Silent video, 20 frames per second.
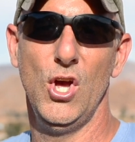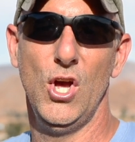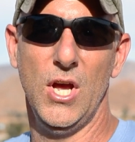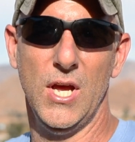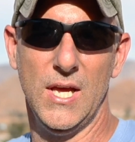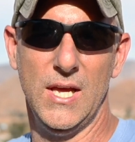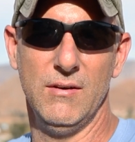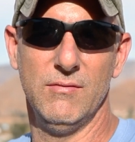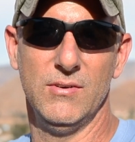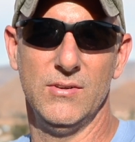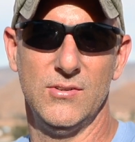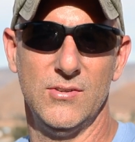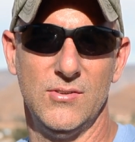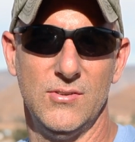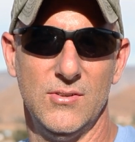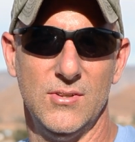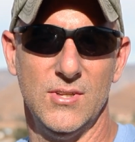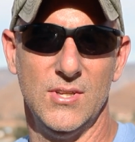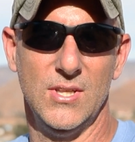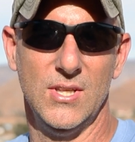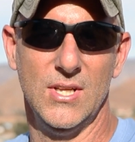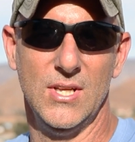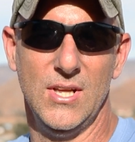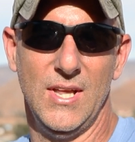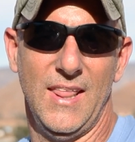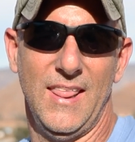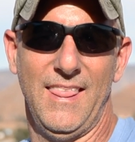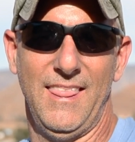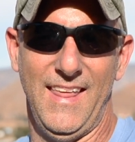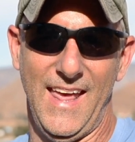and give us
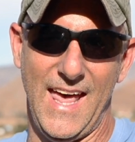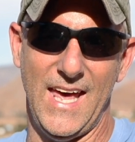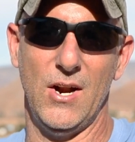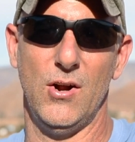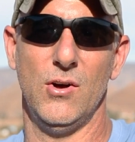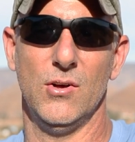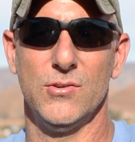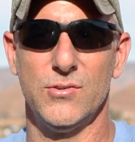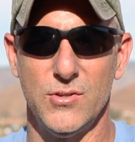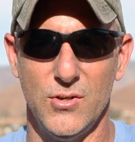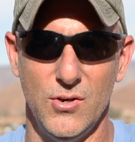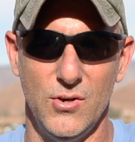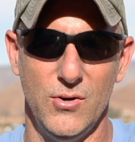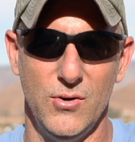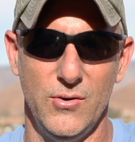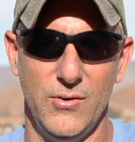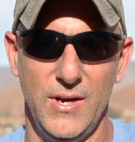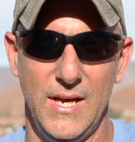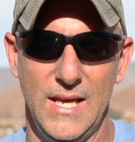that also